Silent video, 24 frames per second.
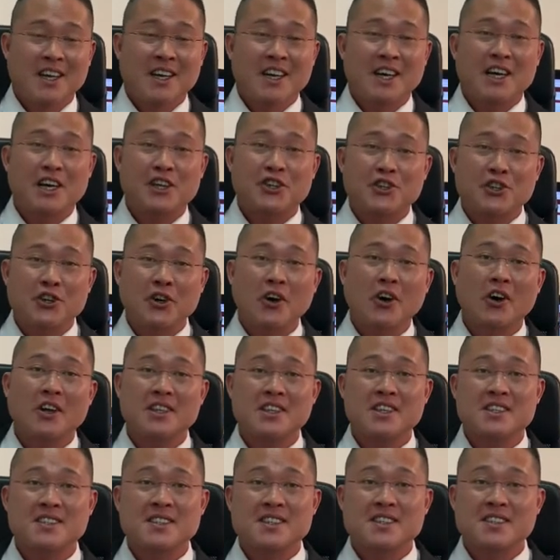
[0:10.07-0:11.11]
A tort
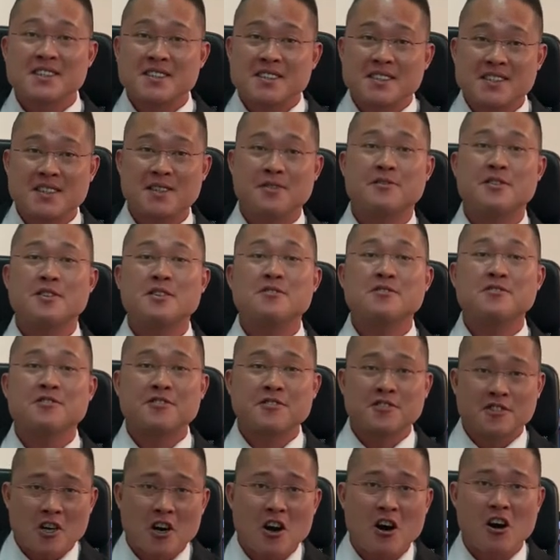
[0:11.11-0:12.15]
is a civil
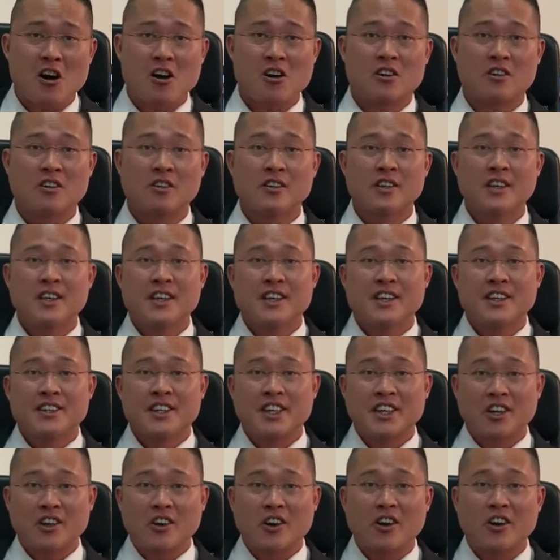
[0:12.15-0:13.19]
wrong
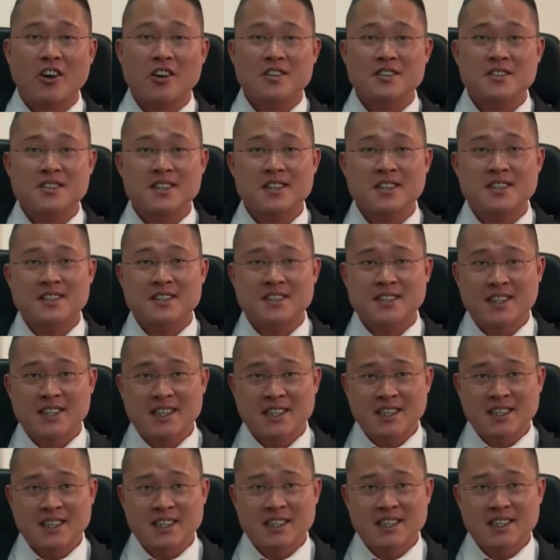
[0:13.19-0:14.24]
that causes
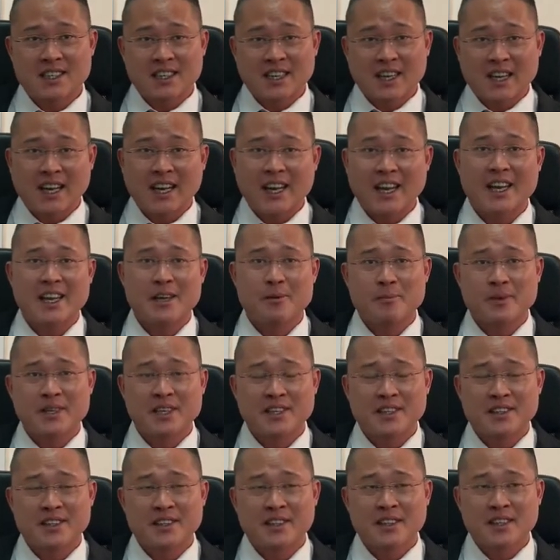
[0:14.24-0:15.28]
a
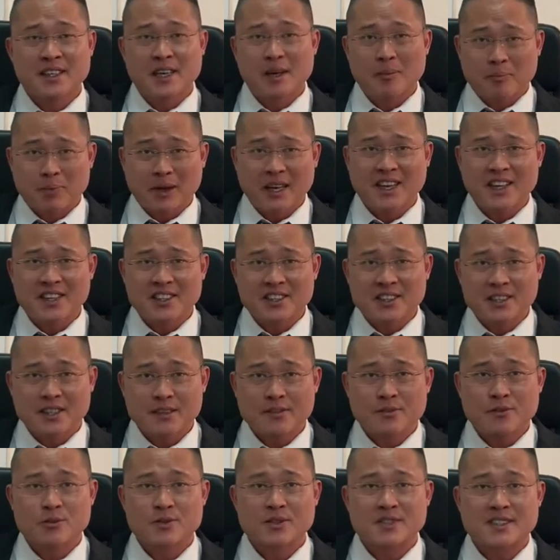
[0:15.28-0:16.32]
claimant, a
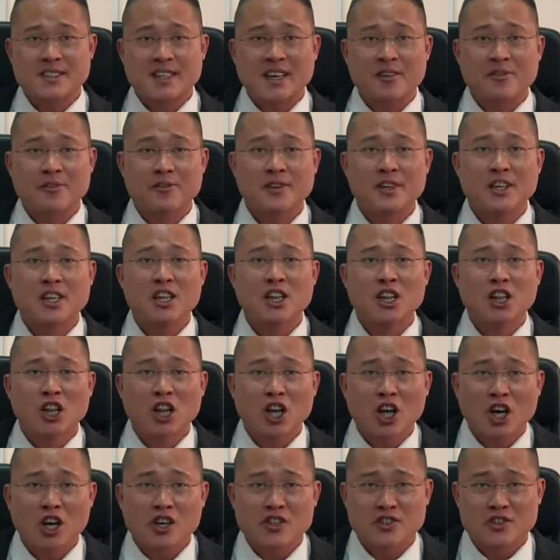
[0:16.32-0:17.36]
plaintiff, to suffer
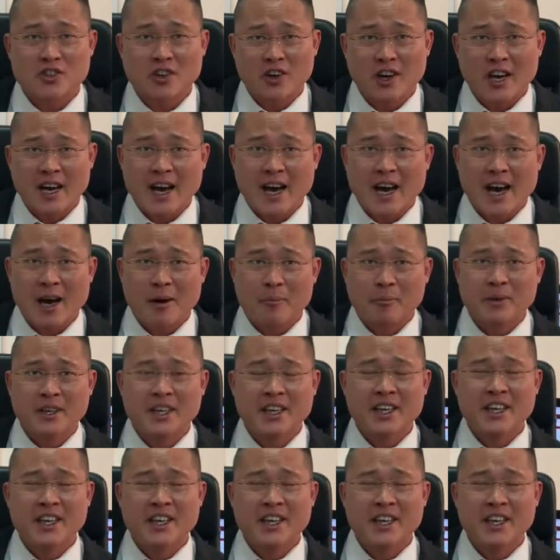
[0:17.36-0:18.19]
loss or harm.